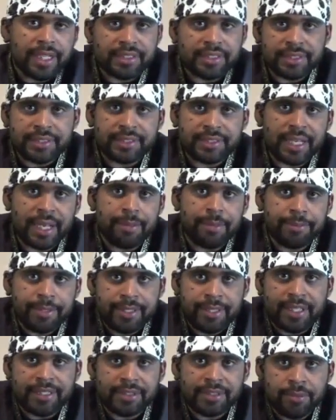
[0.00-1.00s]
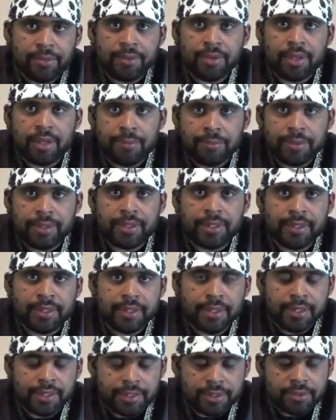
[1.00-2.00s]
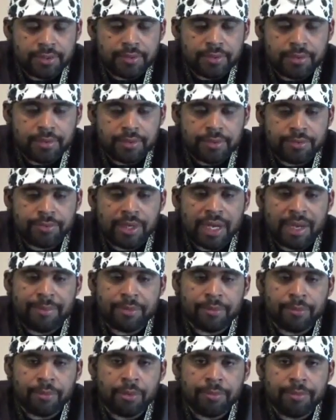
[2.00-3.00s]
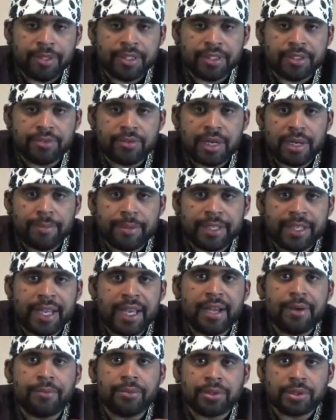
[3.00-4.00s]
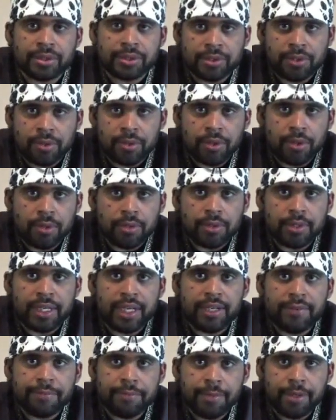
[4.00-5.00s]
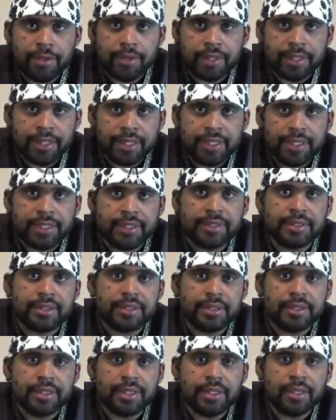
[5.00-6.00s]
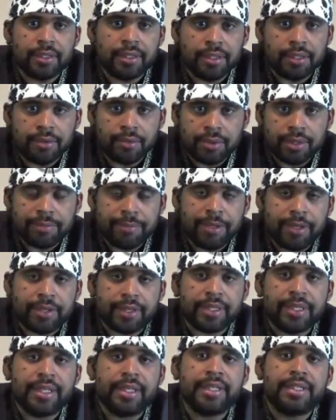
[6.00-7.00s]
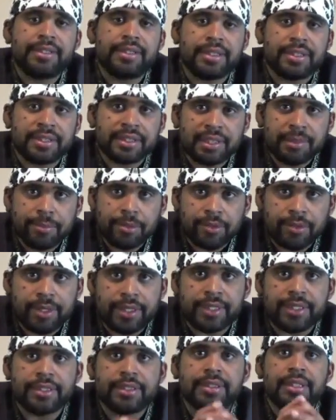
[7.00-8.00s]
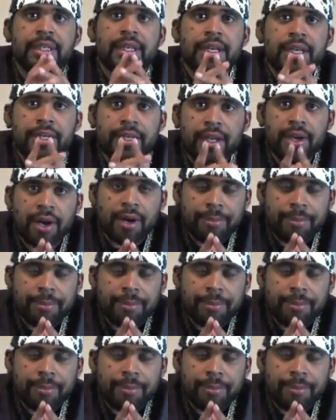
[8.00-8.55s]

That's the same thing that's going on with the tribe of Reuben and the tribe of Gad, which is so-called Native American Indians, North American Indians, and the Seminole Indians.